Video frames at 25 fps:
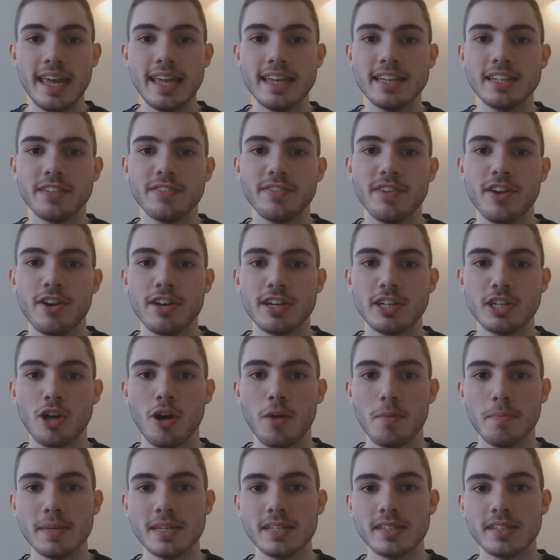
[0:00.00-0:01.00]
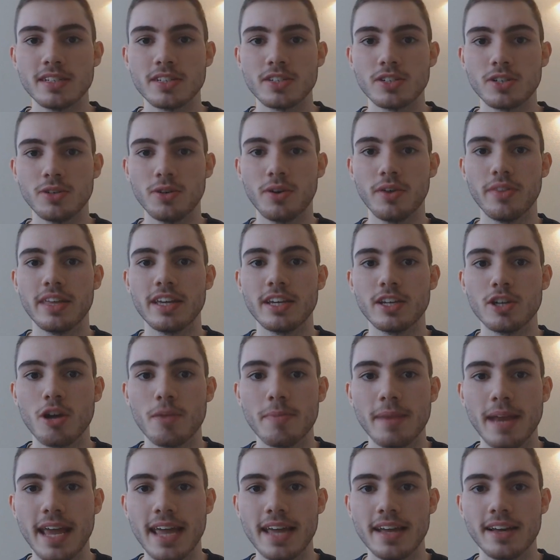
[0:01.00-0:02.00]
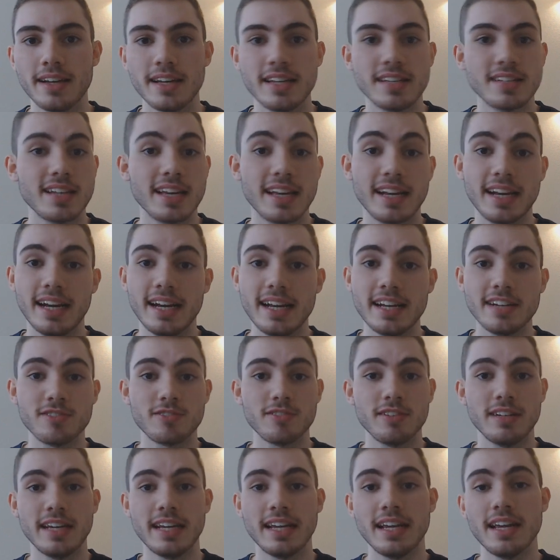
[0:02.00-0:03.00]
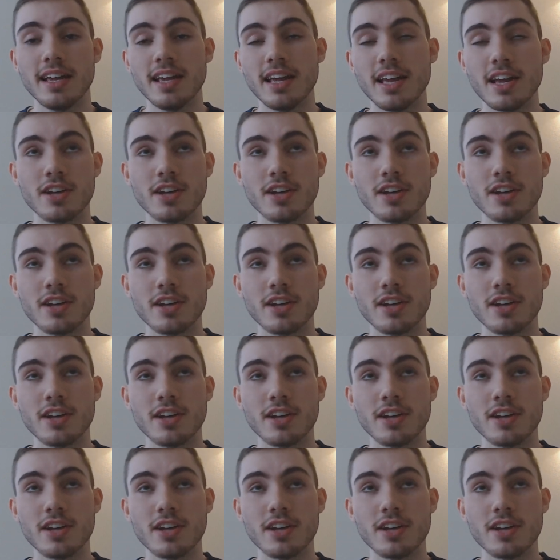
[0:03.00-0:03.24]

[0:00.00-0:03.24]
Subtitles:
It's a very top business school. I think Copenhagen is like literally